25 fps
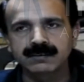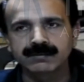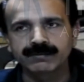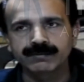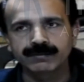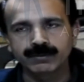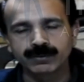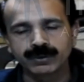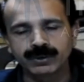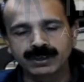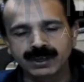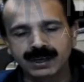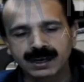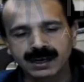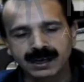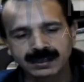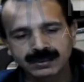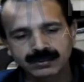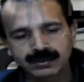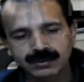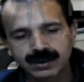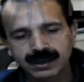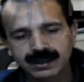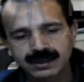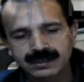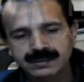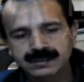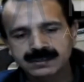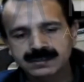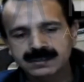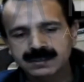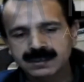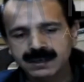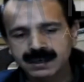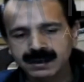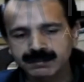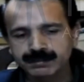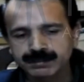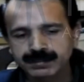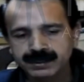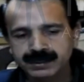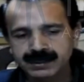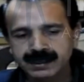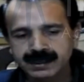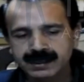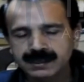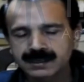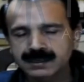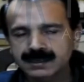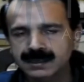fully authorized,
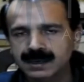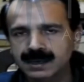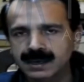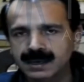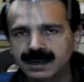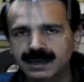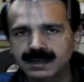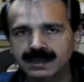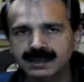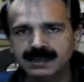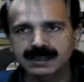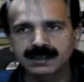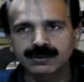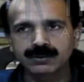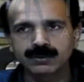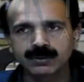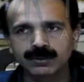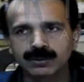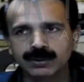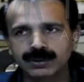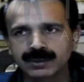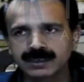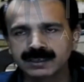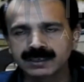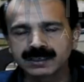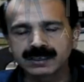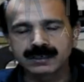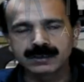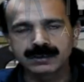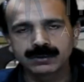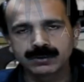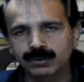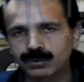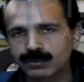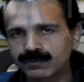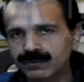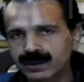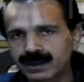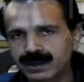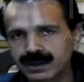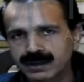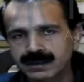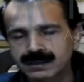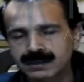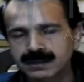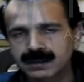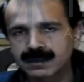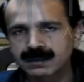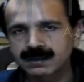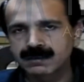competent, and he don't need no
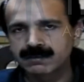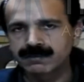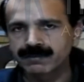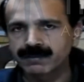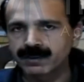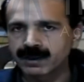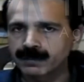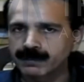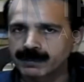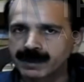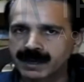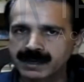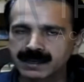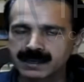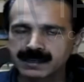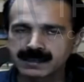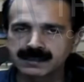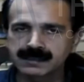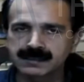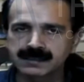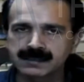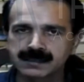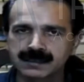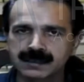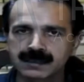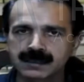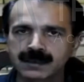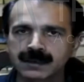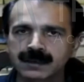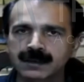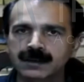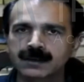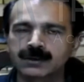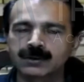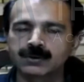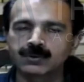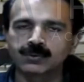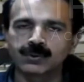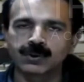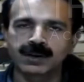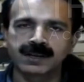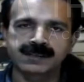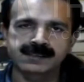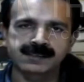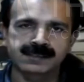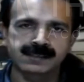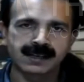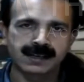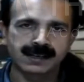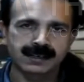warrant from any concern to
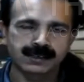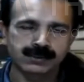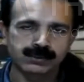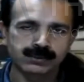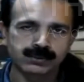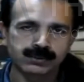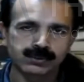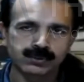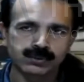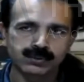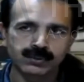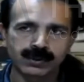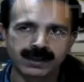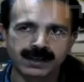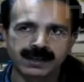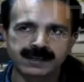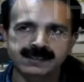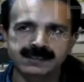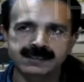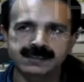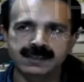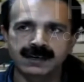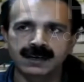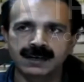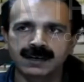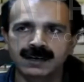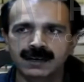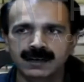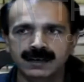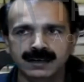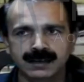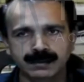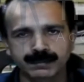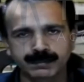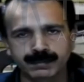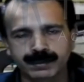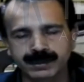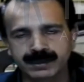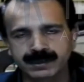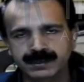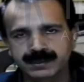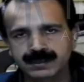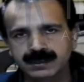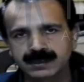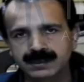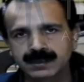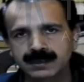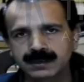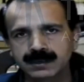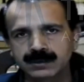arrest the accused, to arrest the culprit,
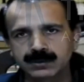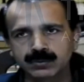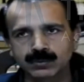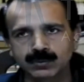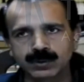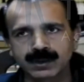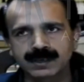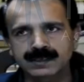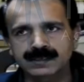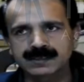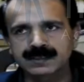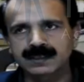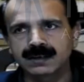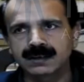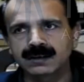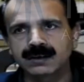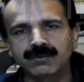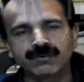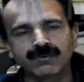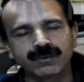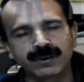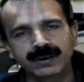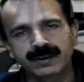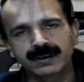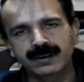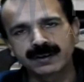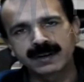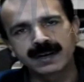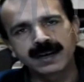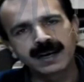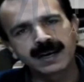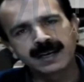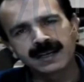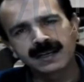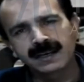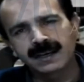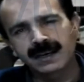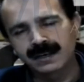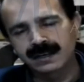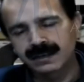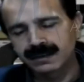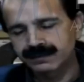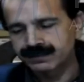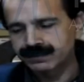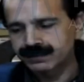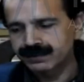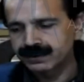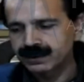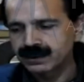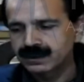to arrest the offender, any kind
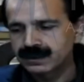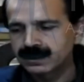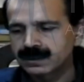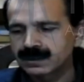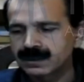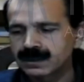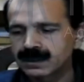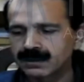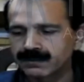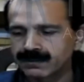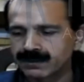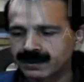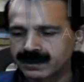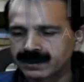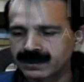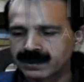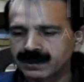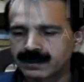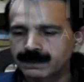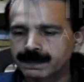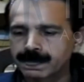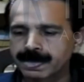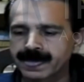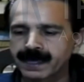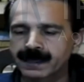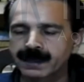of offender.